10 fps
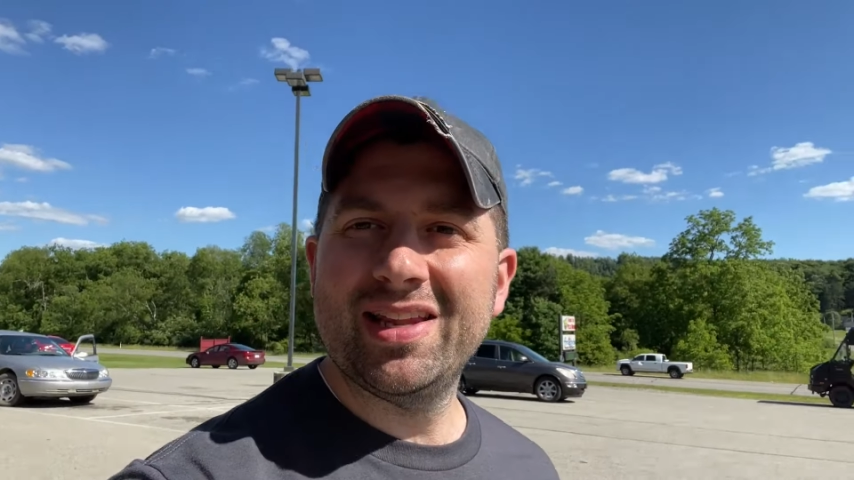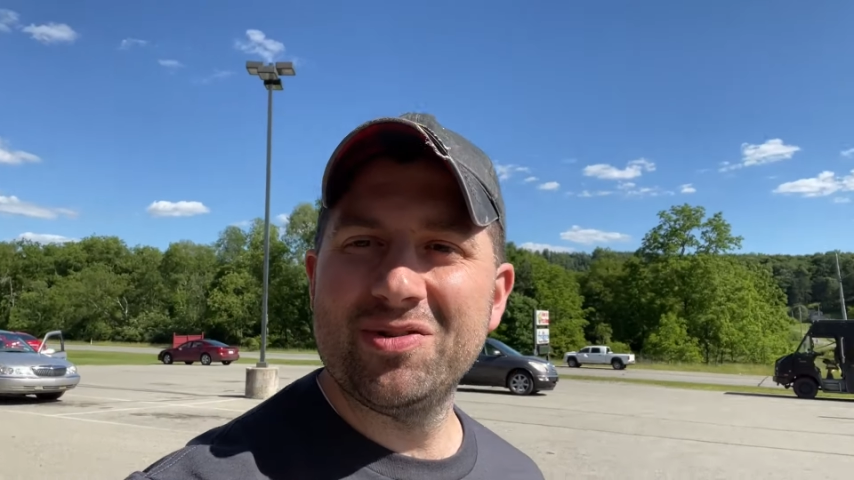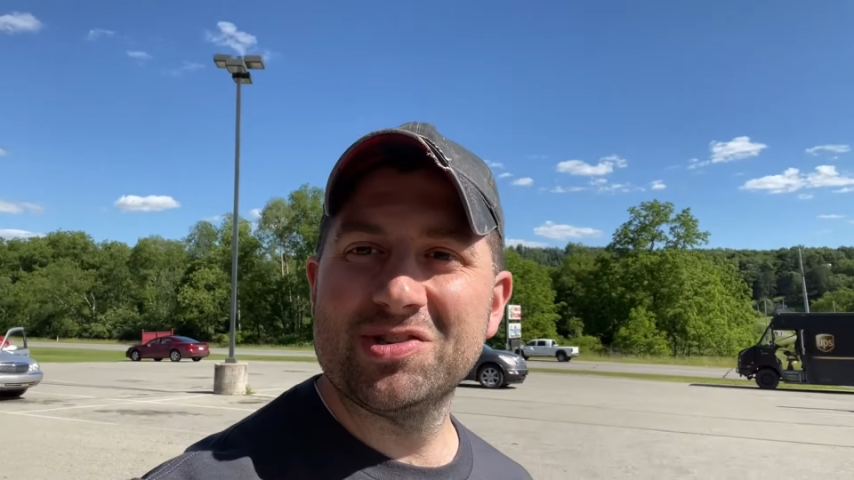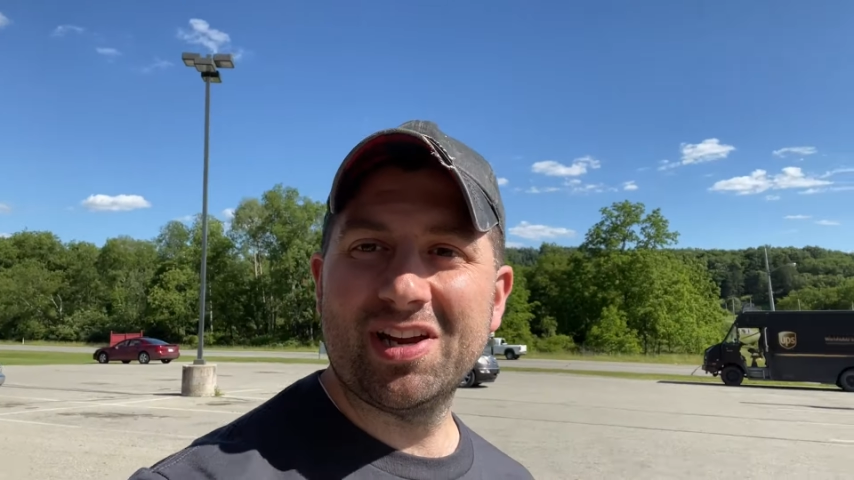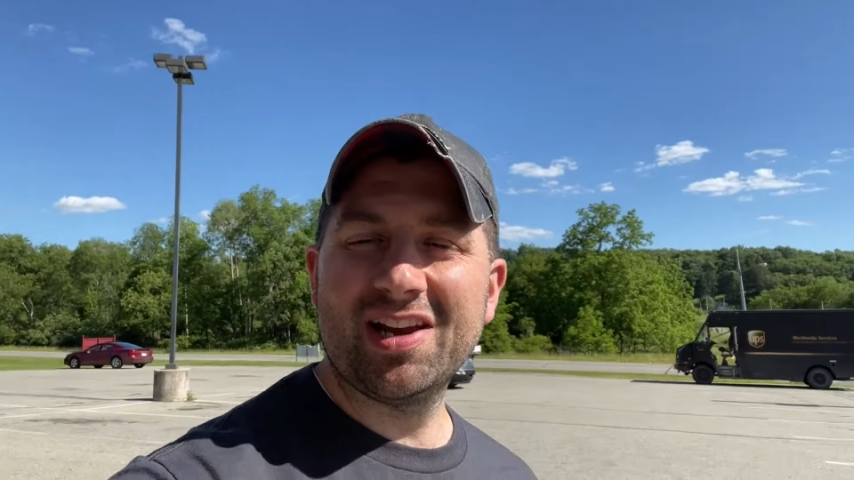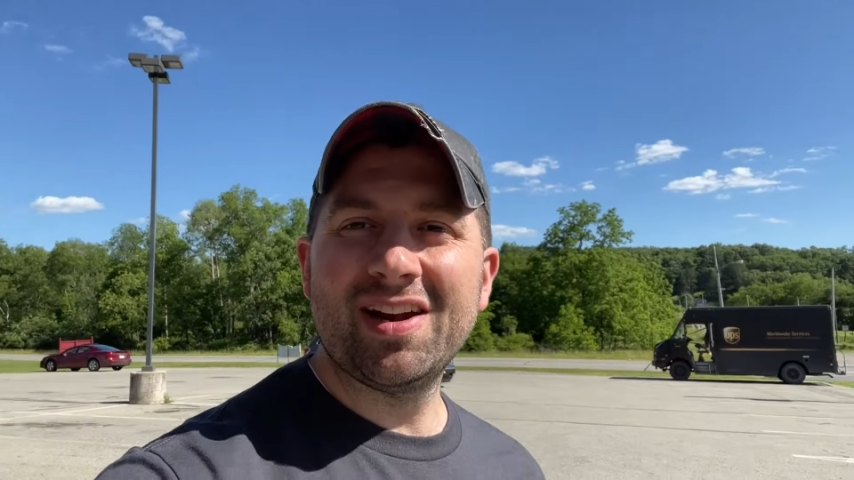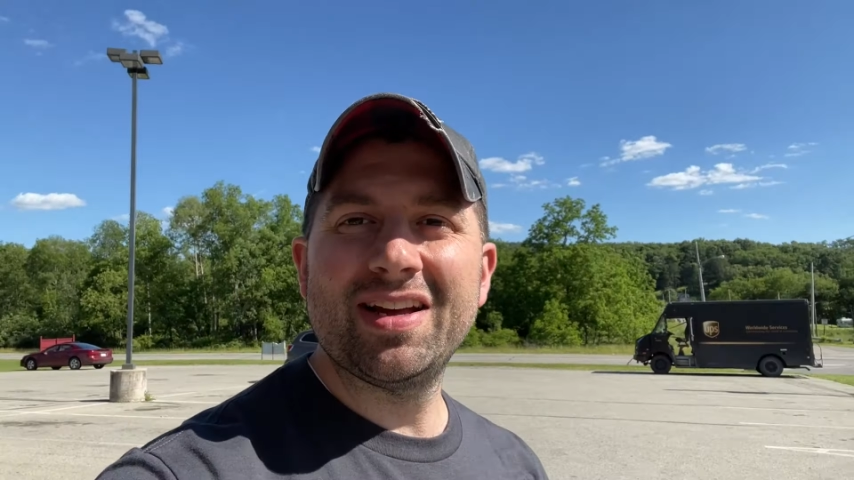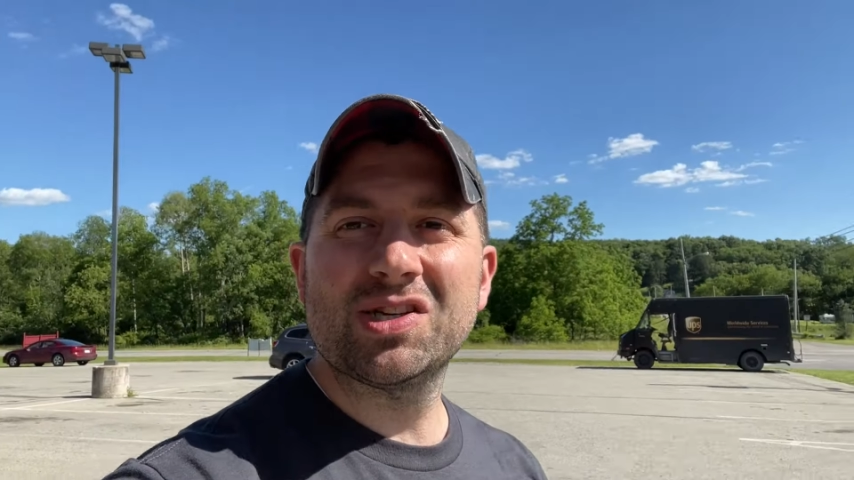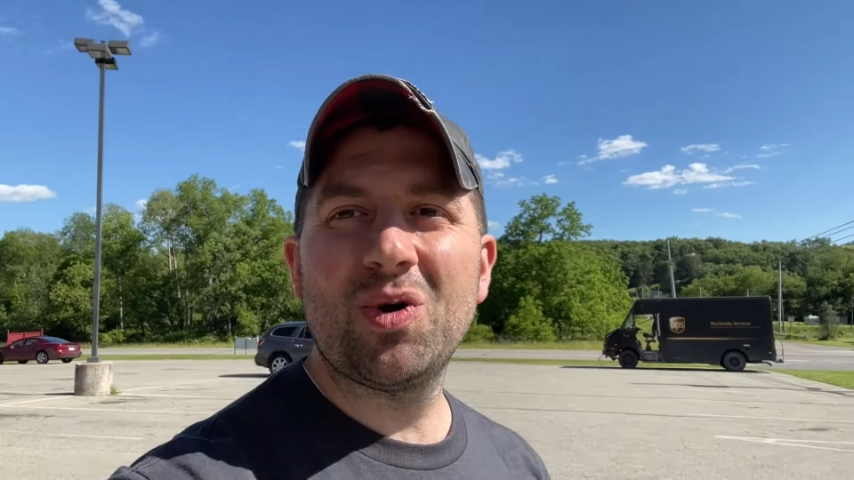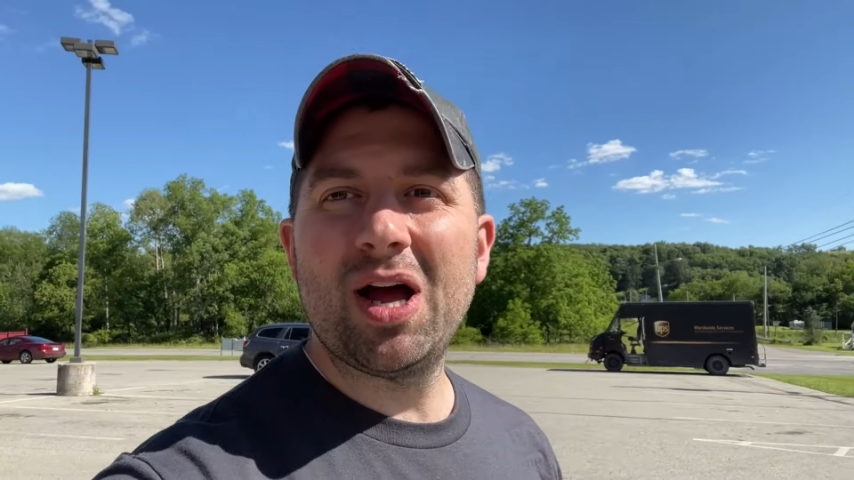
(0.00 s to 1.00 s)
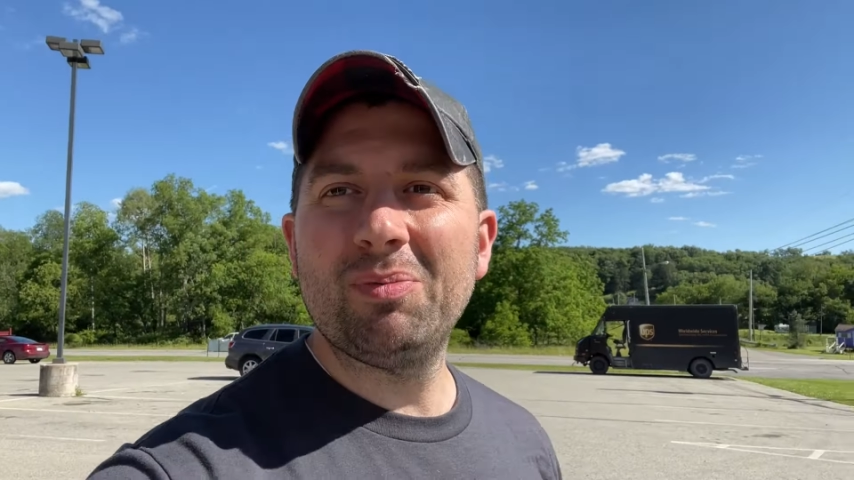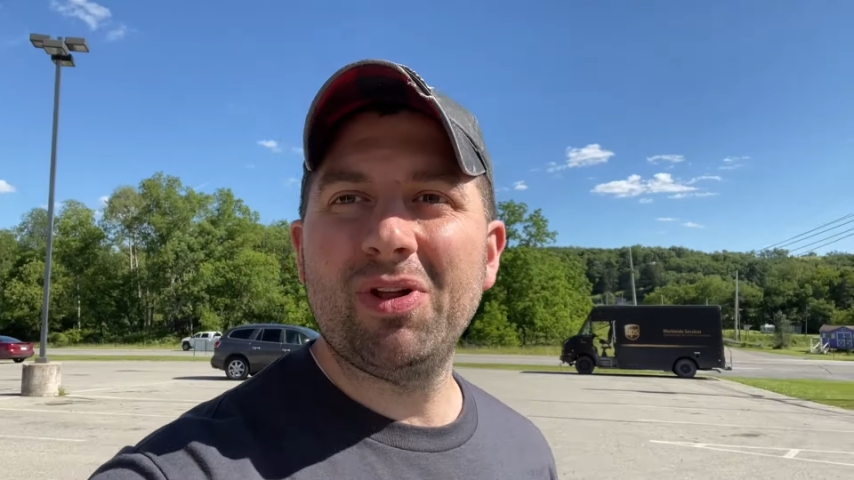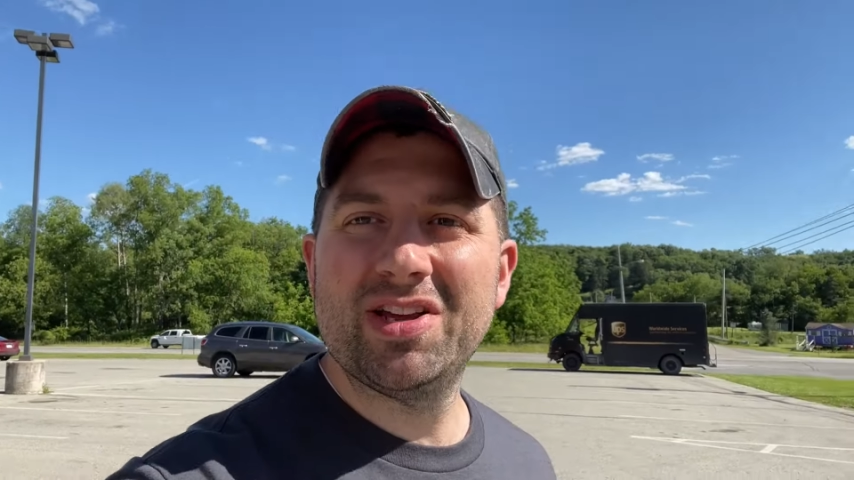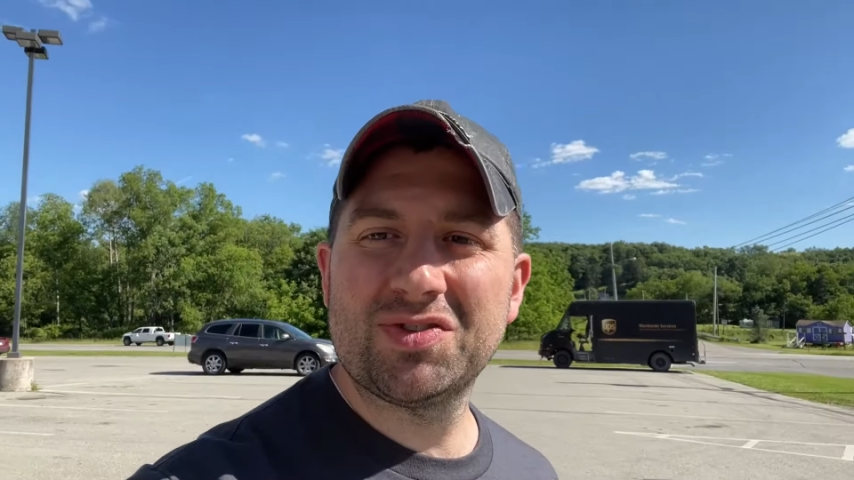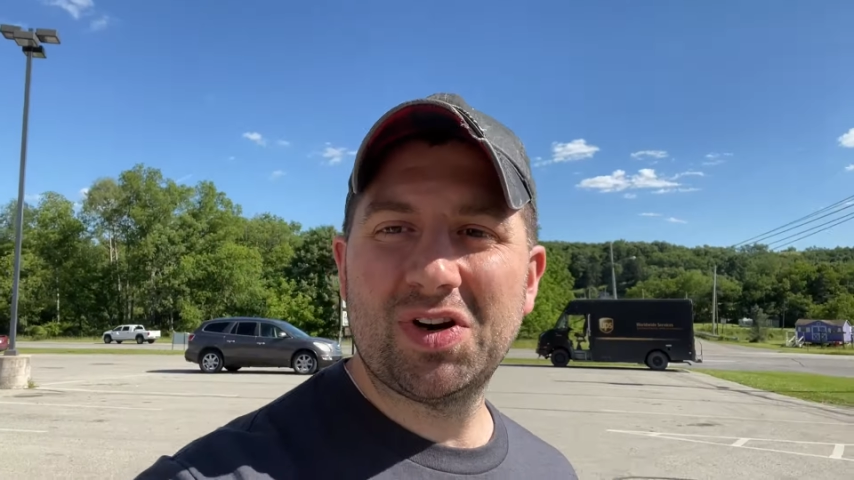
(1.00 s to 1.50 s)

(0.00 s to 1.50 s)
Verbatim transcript: that was like a nice quiet place